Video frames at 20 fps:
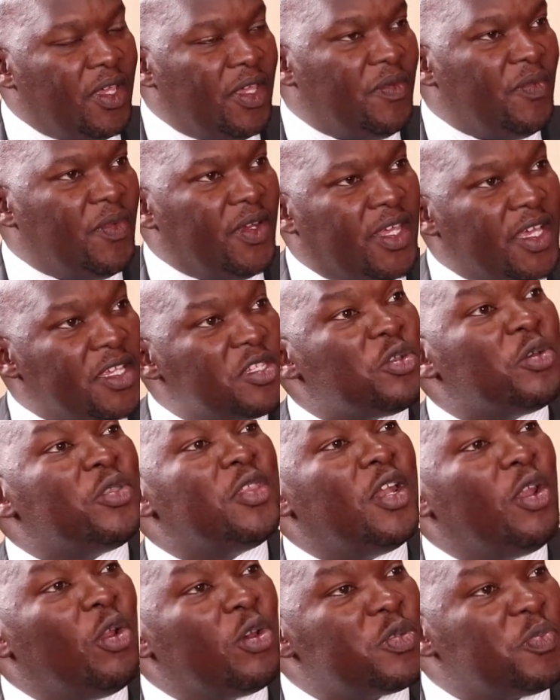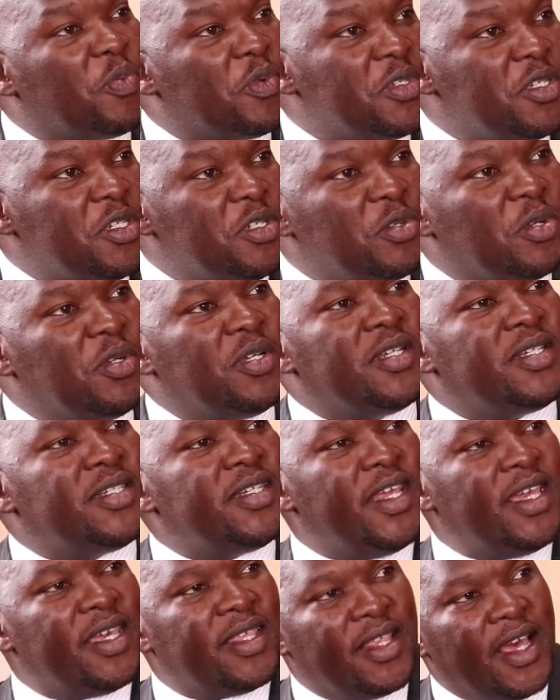in case you're the lost position,
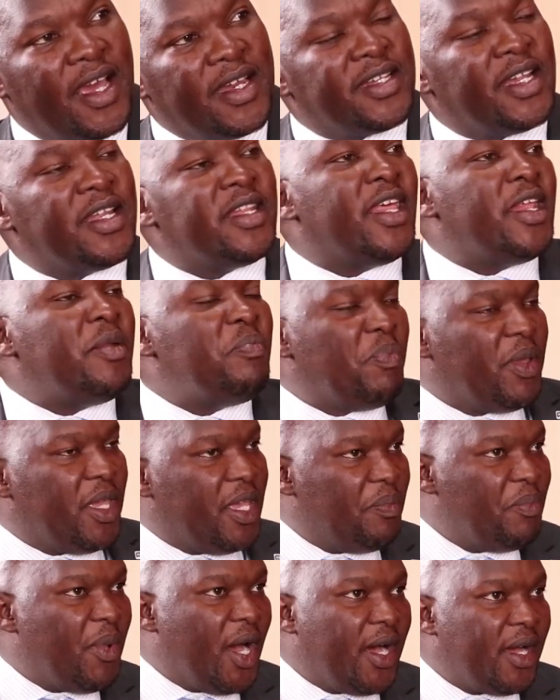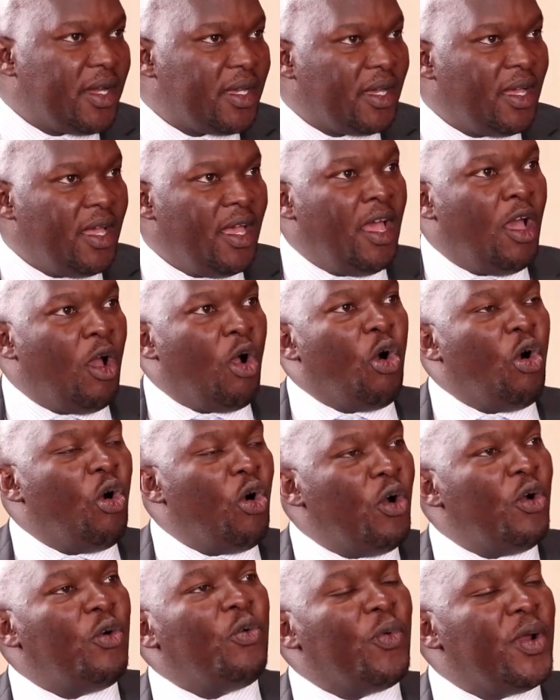yeah. take that and then pay back. pay back.
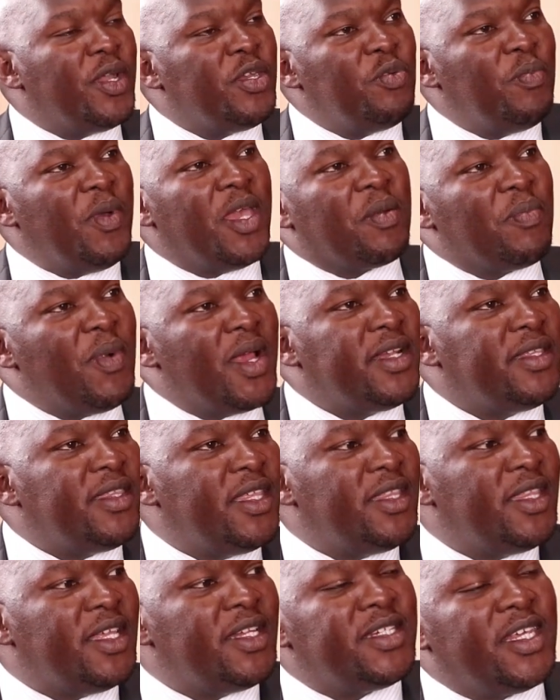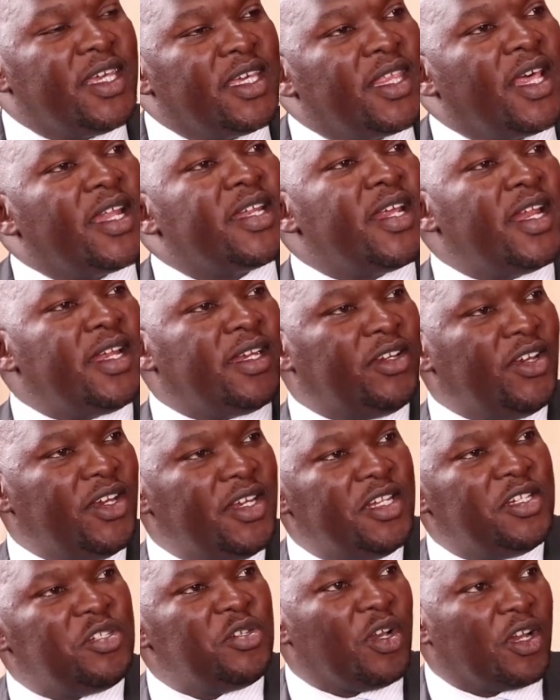Or when you make money, then they take that and
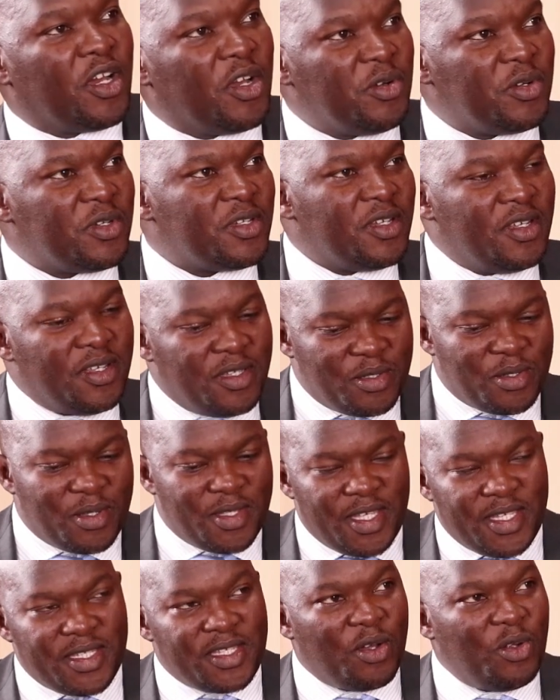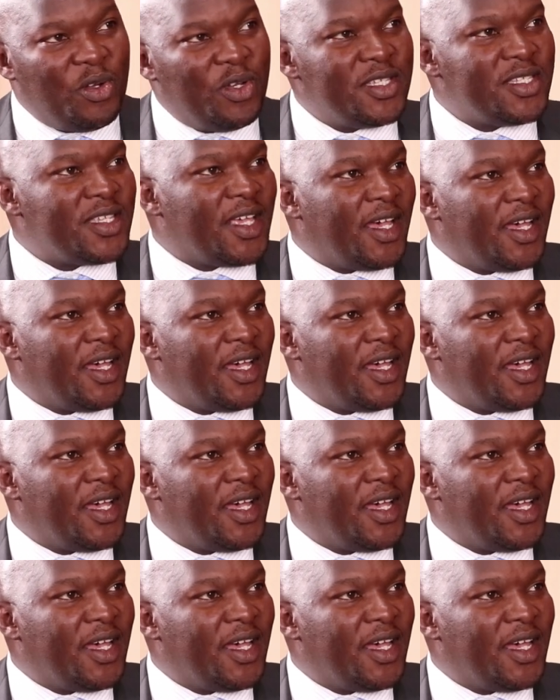credit your account. Right. So there's always